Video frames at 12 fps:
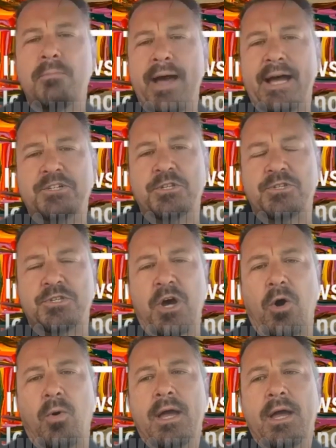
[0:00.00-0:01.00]
imagine
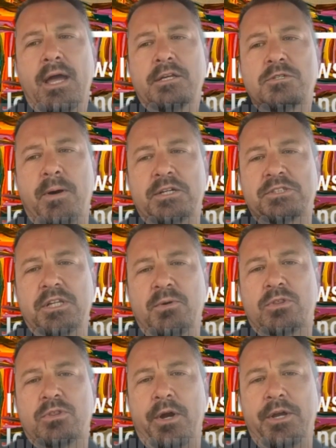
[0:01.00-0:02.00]
so, especially
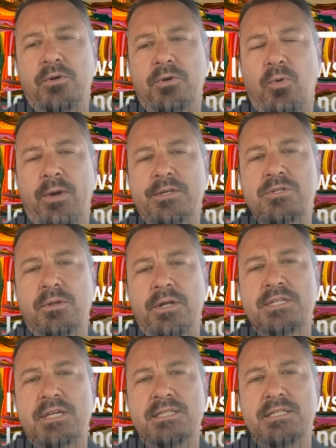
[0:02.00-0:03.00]
with what you're doing. So
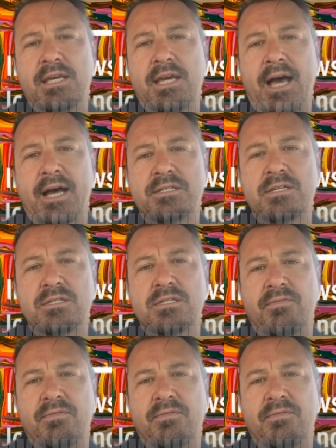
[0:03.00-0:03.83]
let's get to the essence of